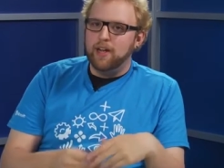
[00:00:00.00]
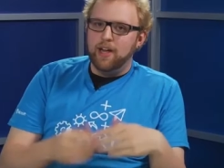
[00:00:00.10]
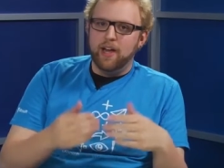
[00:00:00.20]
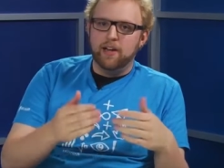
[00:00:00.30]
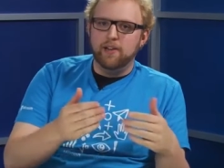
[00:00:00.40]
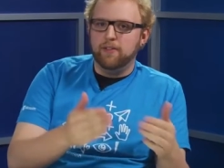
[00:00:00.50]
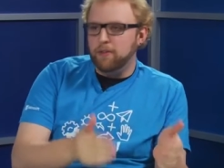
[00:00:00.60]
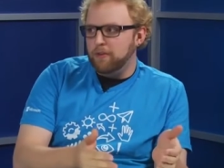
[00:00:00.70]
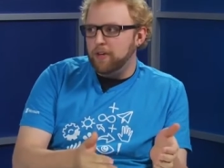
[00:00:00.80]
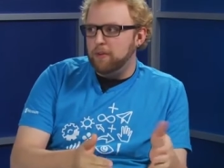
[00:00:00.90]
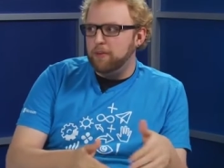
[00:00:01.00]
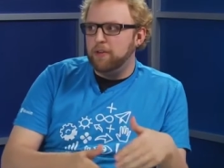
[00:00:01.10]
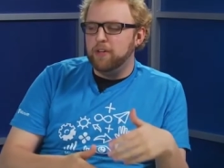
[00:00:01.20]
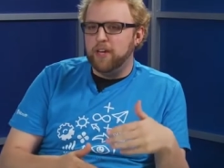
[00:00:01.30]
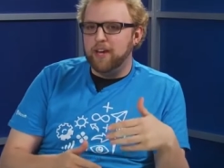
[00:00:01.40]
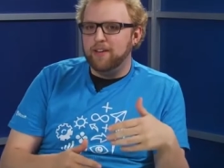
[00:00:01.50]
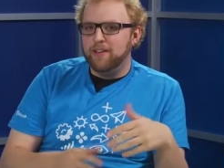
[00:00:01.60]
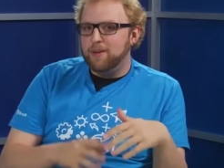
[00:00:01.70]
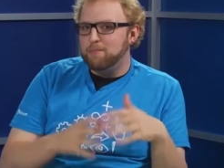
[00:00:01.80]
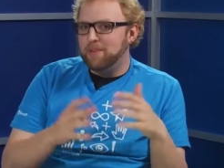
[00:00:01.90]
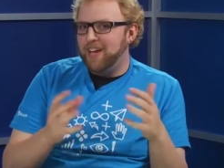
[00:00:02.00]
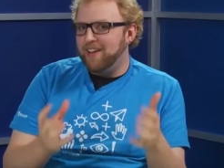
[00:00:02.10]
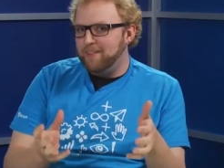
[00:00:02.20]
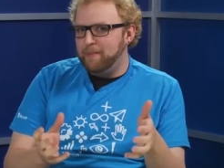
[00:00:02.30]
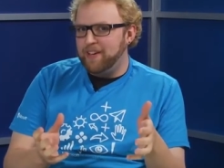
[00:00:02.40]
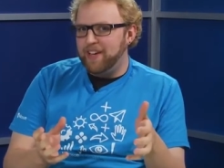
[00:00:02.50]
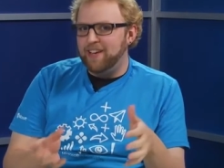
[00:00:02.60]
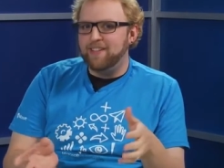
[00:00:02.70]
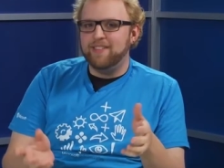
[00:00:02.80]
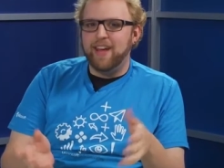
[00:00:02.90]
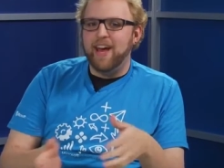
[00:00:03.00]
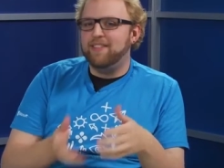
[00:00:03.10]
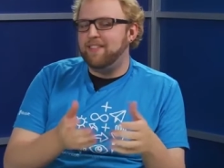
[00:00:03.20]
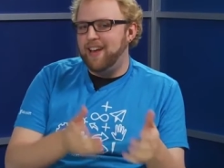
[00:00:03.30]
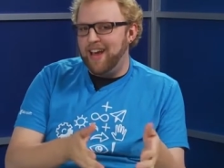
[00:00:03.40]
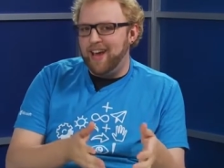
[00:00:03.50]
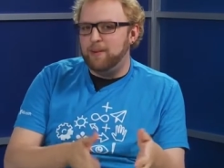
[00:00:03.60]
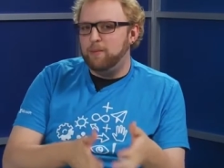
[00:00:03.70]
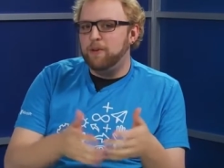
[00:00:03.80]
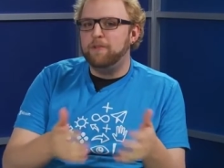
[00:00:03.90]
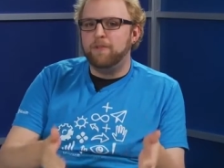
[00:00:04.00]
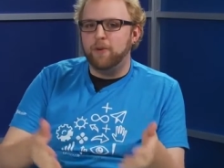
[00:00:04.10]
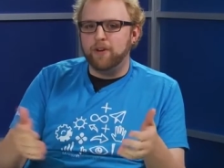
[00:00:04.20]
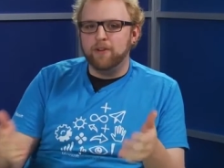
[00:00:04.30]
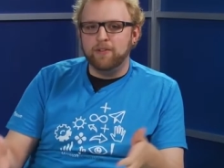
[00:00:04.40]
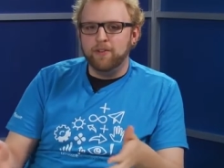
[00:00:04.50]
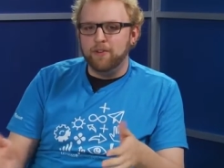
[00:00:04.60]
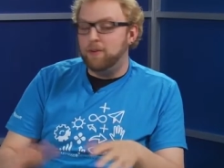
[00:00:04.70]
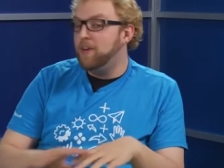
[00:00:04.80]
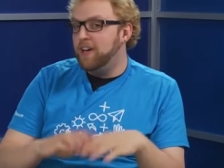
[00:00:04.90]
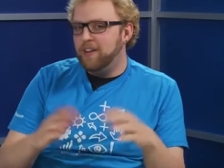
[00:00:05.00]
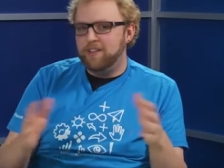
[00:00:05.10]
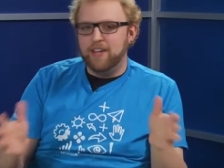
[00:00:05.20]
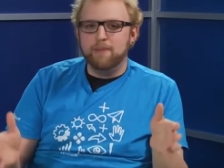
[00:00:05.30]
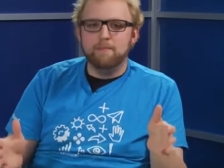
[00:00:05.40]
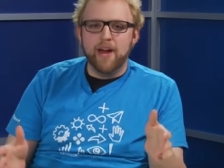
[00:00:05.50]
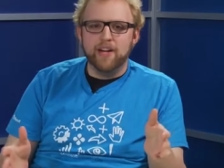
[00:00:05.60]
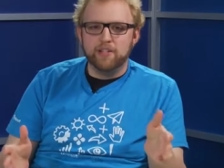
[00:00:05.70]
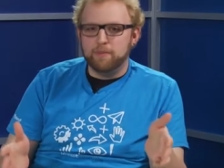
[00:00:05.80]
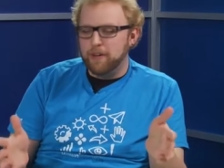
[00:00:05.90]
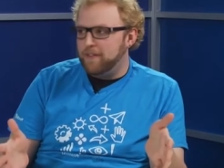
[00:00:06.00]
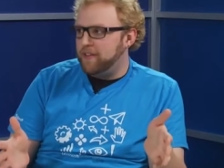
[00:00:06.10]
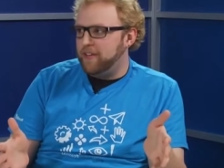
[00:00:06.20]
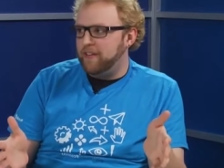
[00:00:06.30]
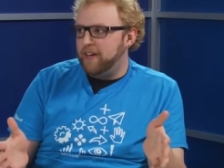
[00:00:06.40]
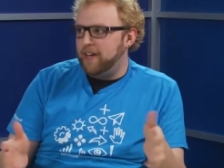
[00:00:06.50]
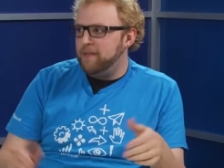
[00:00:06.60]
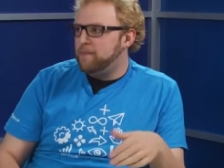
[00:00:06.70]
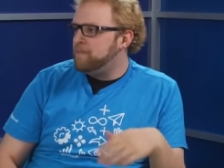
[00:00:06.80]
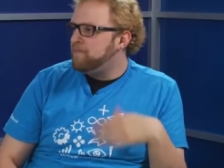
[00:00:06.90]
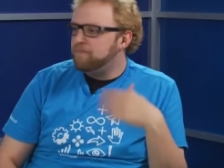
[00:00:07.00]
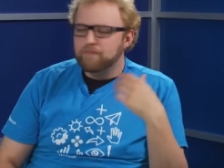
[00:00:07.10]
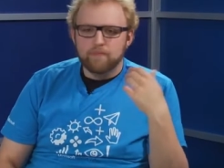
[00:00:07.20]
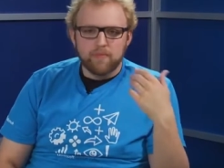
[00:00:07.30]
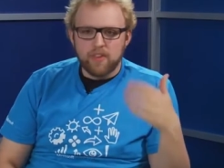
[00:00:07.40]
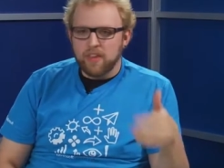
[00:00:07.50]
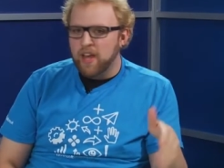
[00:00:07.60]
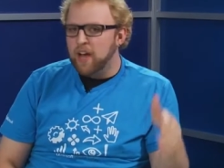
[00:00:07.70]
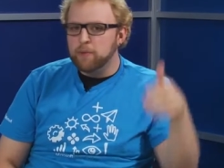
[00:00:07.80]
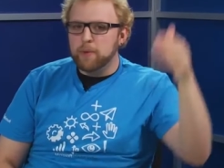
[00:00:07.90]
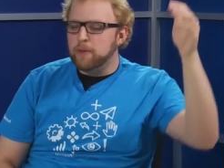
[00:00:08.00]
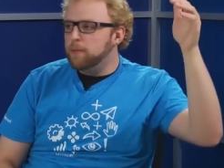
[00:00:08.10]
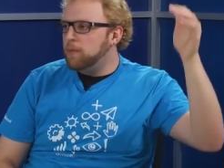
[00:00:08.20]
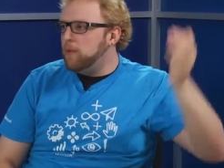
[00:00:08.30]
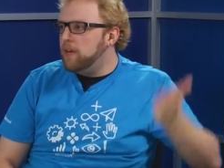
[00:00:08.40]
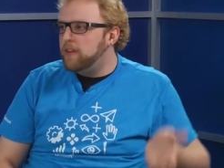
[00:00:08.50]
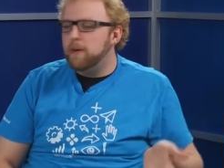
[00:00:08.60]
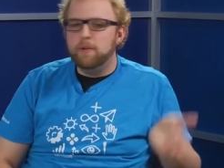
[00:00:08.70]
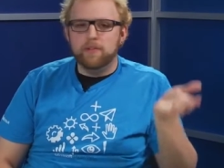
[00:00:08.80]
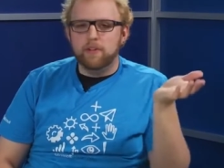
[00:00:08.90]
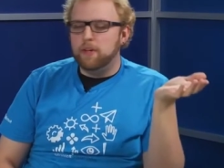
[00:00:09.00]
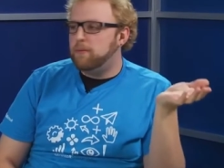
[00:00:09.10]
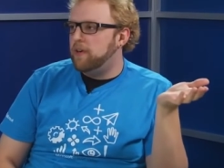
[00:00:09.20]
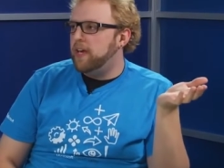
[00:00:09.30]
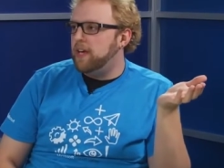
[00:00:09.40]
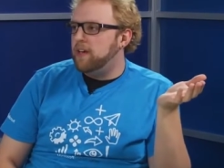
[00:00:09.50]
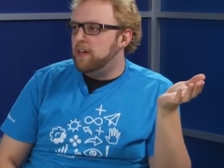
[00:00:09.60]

And in Zoo Club, you could get Blast Monkeys as an animal for your zoo. Theme matched perfectly, right? Yeah. As we were number one, they went to number eight.